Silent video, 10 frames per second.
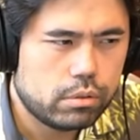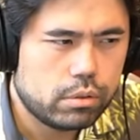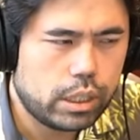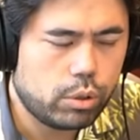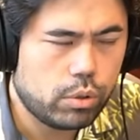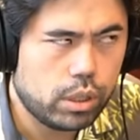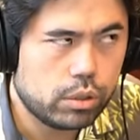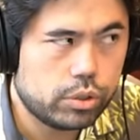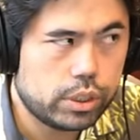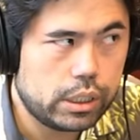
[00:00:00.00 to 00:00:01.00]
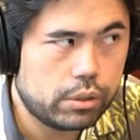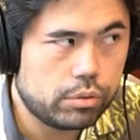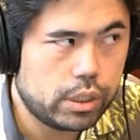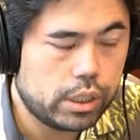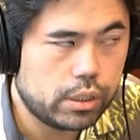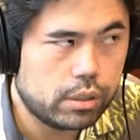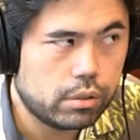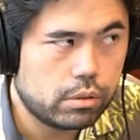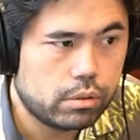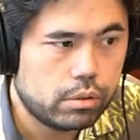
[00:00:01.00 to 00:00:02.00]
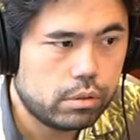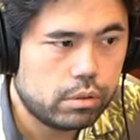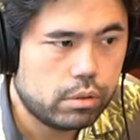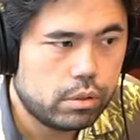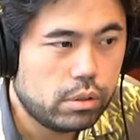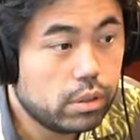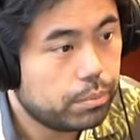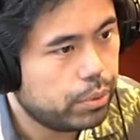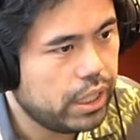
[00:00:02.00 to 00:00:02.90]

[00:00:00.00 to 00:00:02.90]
I don't want to go c3 here. And play